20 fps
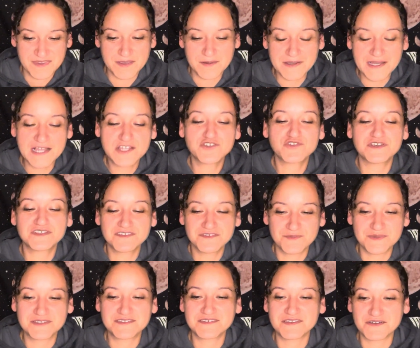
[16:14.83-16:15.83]
I trust
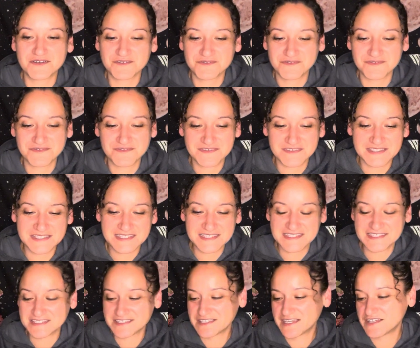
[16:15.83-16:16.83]
myself.
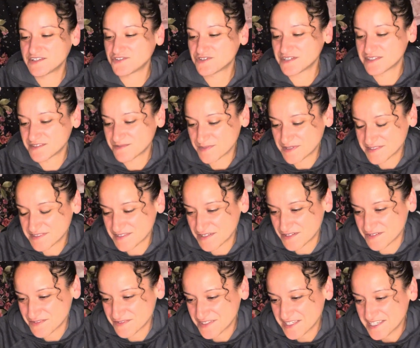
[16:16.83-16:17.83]
I trust
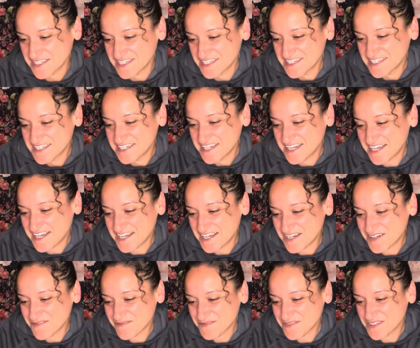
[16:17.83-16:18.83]
myself.
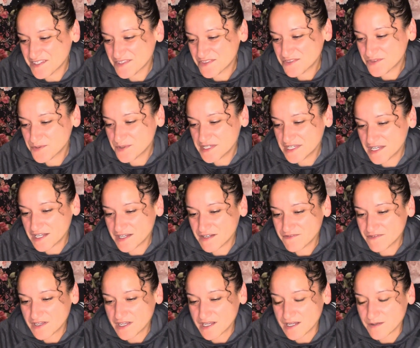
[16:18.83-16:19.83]
The Three
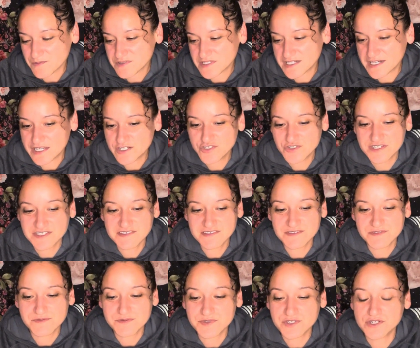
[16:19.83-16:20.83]
of Cups. And I trust,
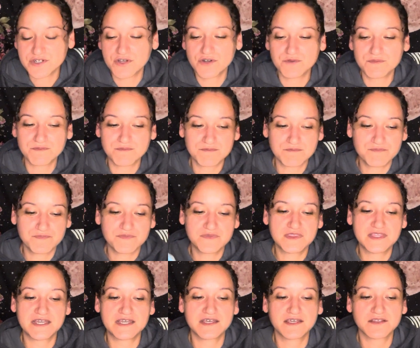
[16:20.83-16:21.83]
you know,
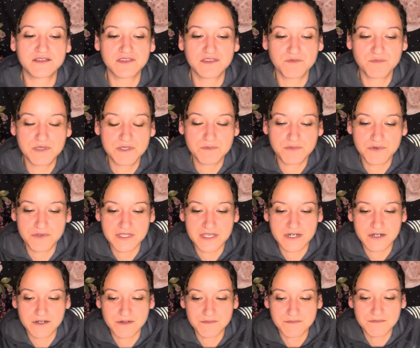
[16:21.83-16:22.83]
that the people that
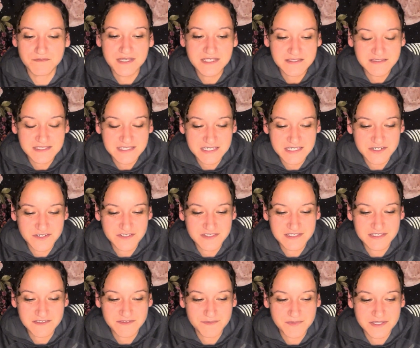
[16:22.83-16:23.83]
are meant to hear
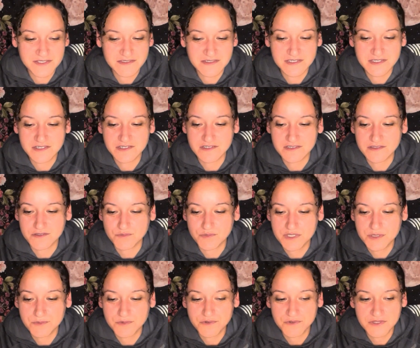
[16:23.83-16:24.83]
this message and the
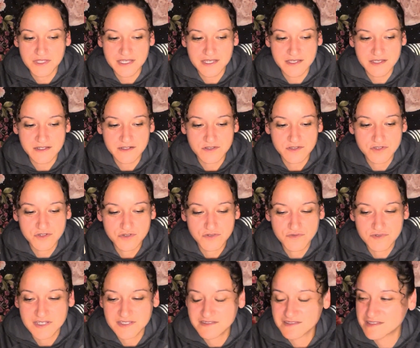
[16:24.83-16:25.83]
people that do
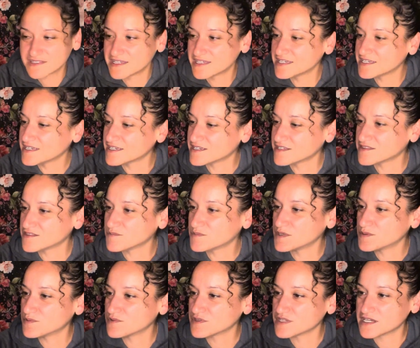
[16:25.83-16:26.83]
resonate and the
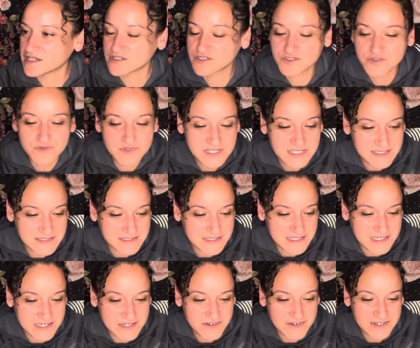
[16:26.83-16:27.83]
people that do need to
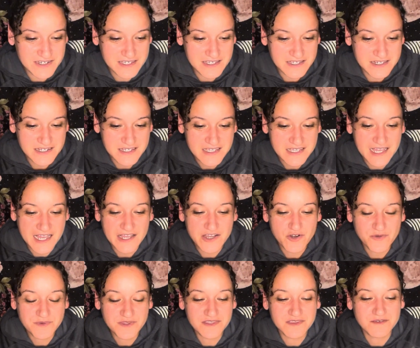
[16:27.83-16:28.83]
hear it, I
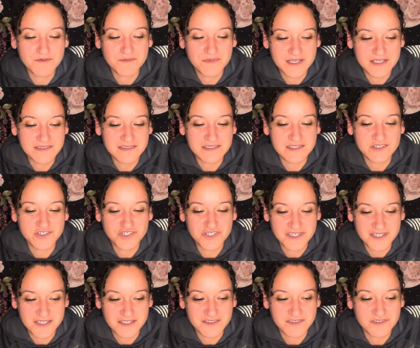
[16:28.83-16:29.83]
hope that the message
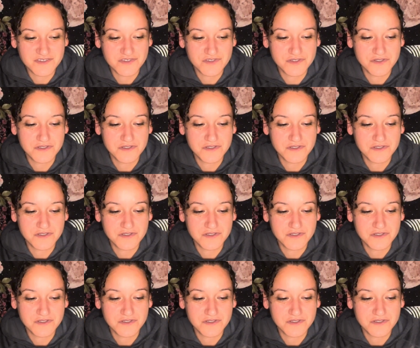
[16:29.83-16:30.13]
gets